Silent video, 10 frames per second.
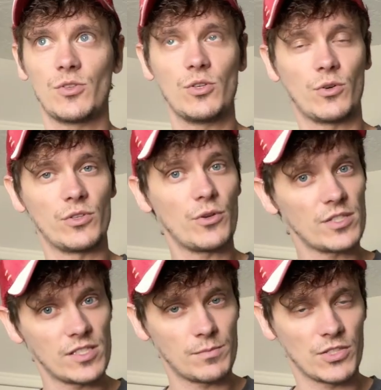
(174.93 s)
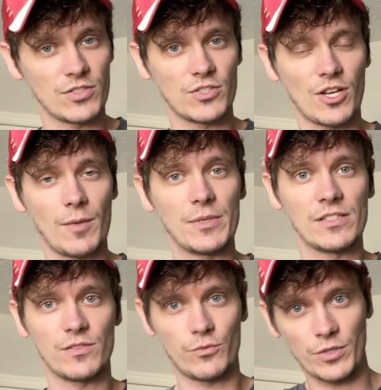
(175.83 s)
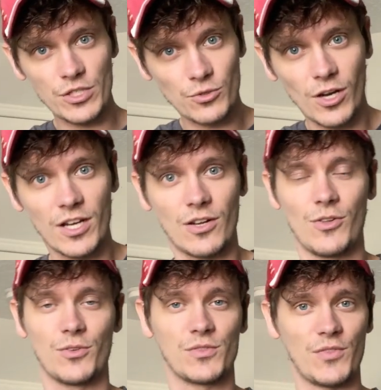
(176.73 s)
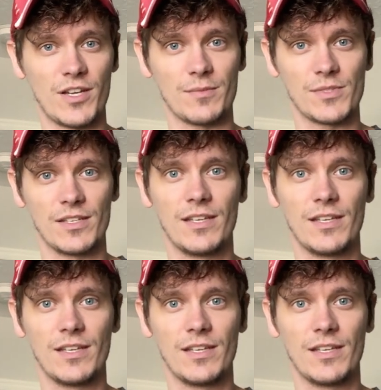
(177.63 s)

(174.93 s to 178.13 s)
you don't notice as much the choppiness of redrawing all those frames.